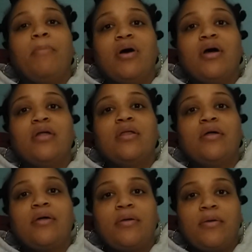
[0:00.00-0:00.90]
But
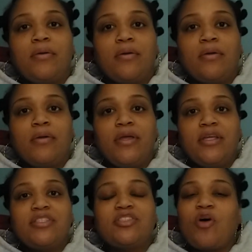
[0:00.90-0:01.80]

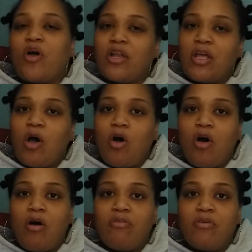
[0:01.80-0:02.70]
it started
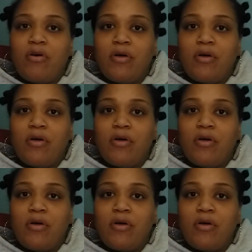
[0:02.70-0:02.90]
off